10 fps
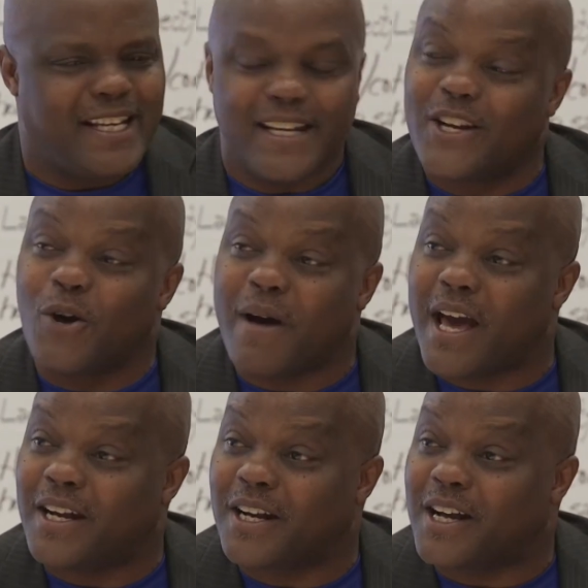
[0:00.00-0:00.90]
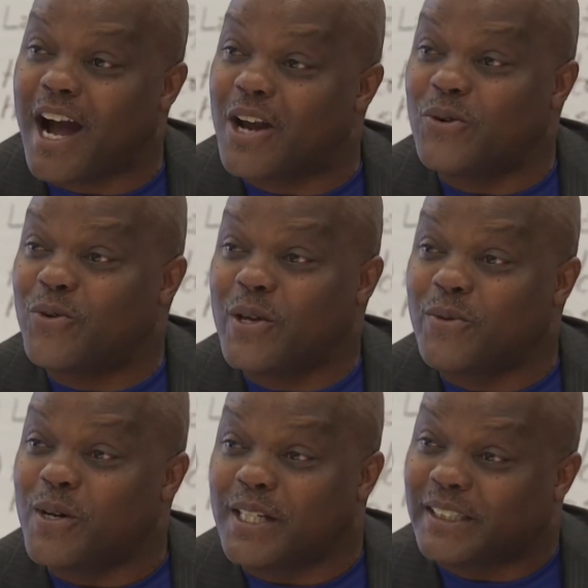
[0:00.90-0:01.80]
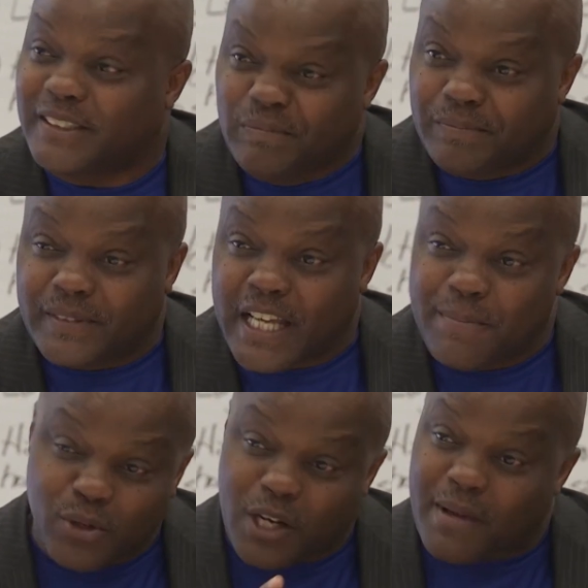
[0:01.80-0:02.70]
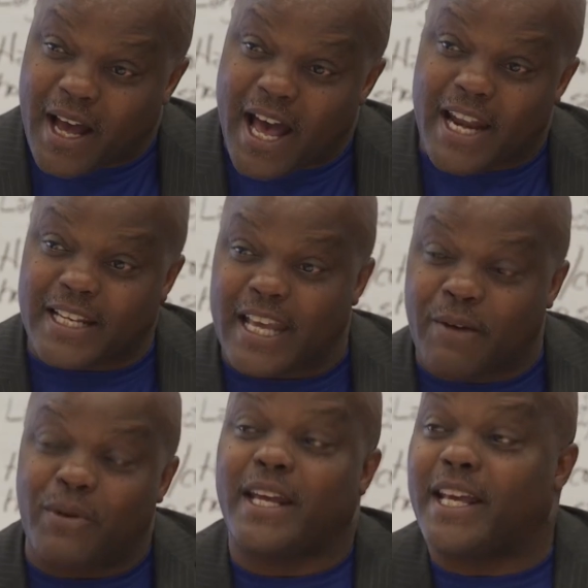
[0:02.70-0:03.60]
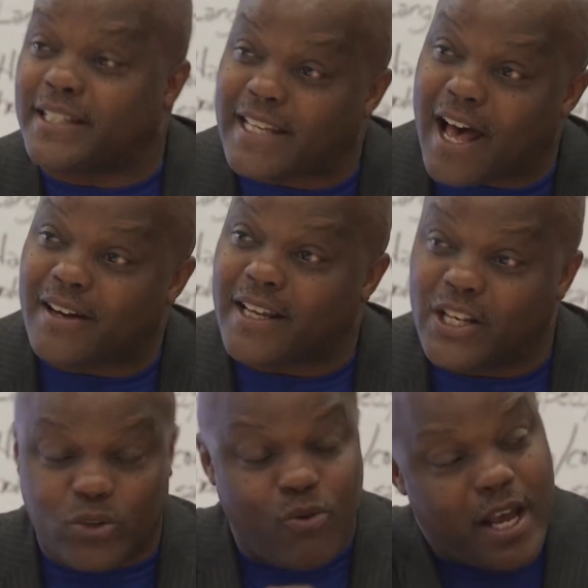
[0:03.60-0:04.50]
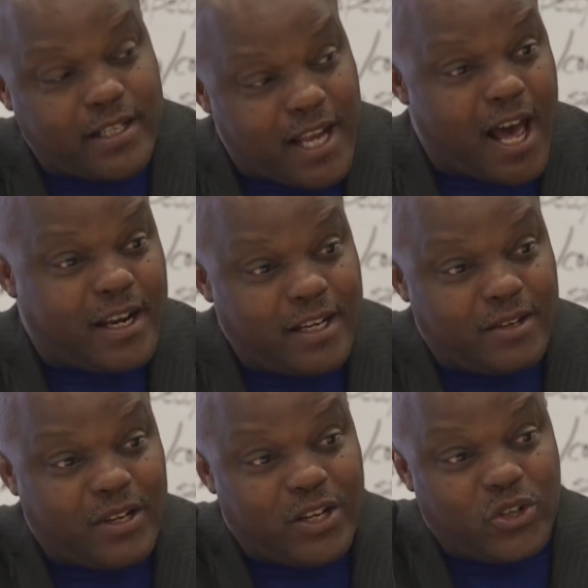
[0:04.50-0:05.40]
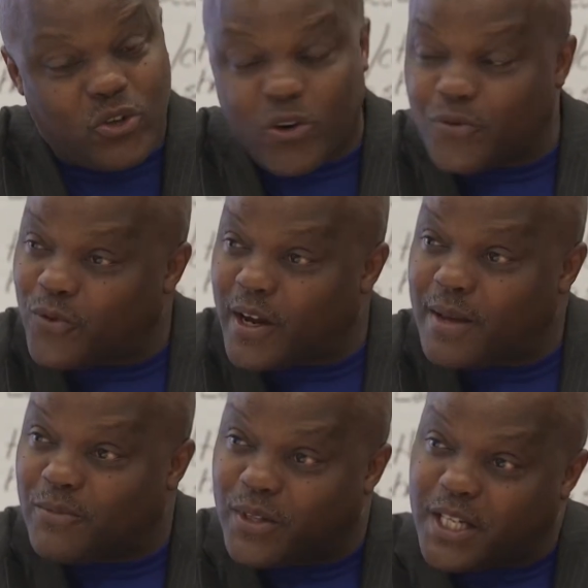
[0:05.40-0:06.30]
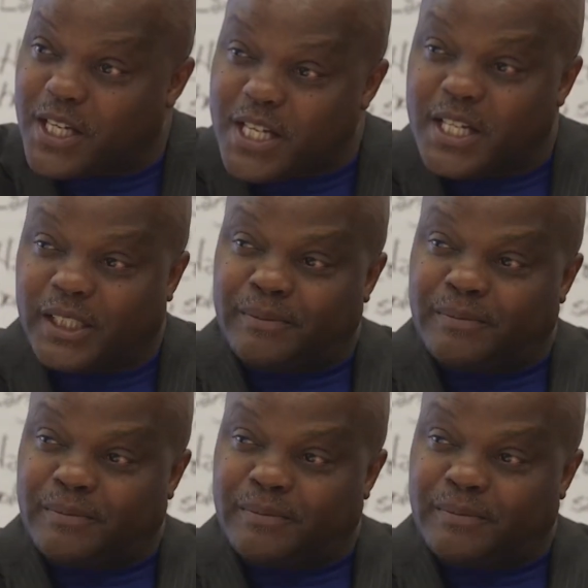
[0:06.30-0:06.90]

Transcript: Nobody in the car knew who he was. He pulled up behind us, and when he gets out, he squats down in the door frame with a gun.